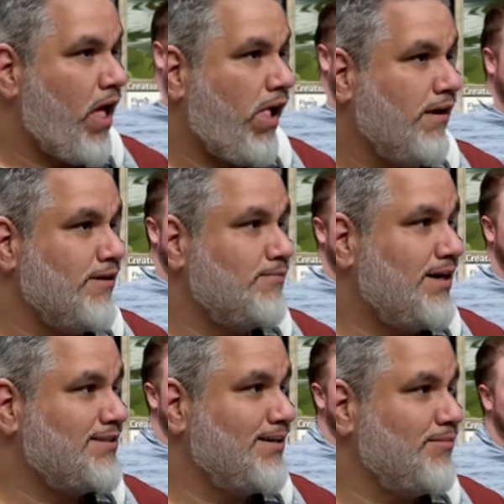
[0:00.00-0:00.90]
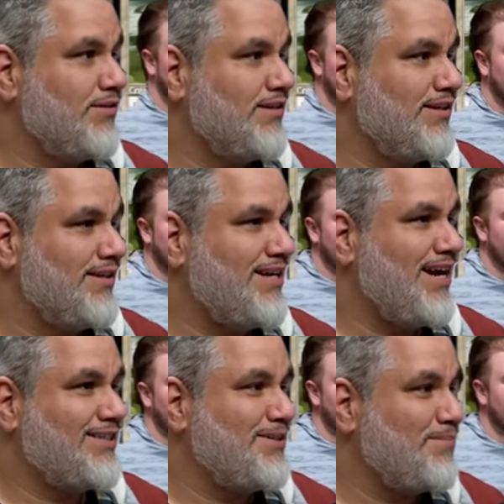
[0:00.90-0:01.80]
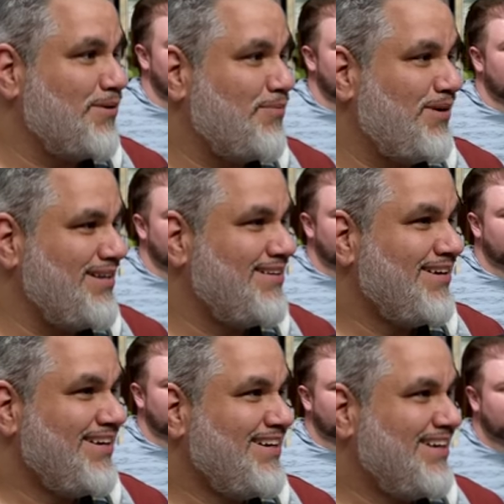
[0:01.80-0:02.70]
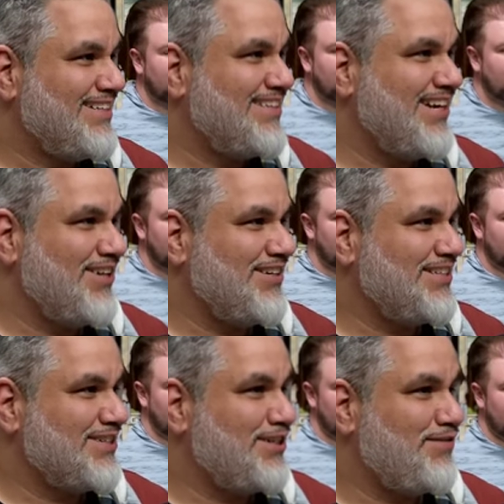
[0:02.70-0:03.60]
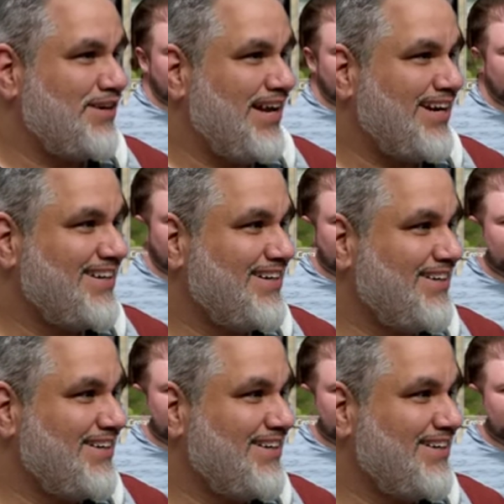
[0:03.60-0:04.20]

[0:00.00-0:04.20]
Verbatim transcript: Oh, Mox Emerald and Gataxian Probe. What is? Is this another? Is this a different deck?